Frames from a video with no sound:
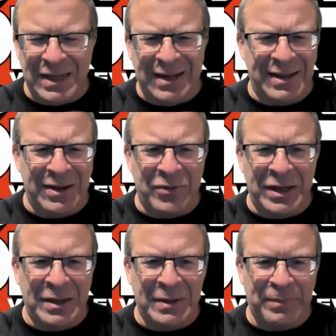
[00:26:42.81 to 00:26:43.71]
anything
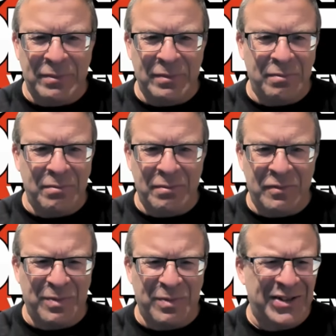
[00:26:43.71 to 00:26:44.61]
really
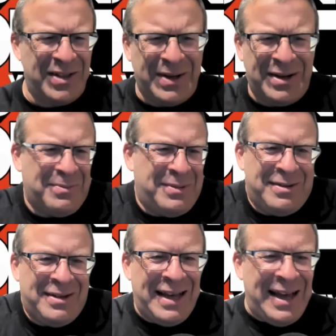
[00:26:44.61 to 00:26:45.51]
special about him.